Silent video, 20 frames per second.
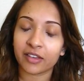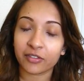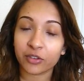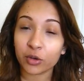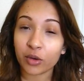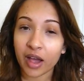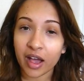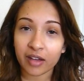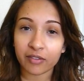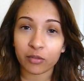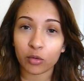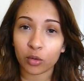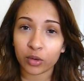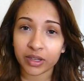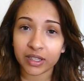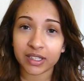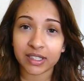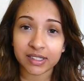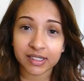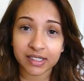If you have
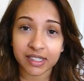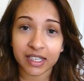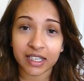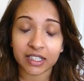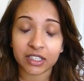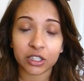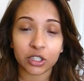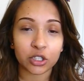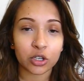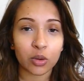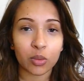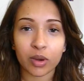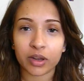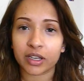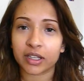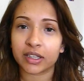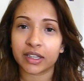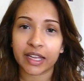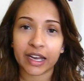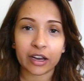oily skin, you
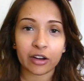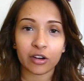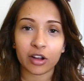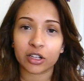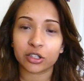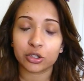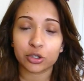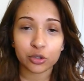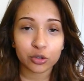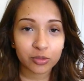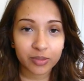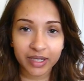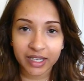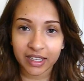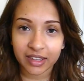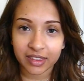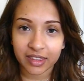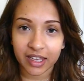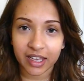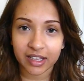want to layer on too
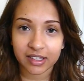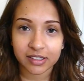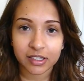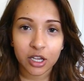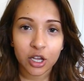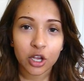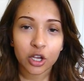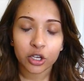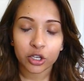many things.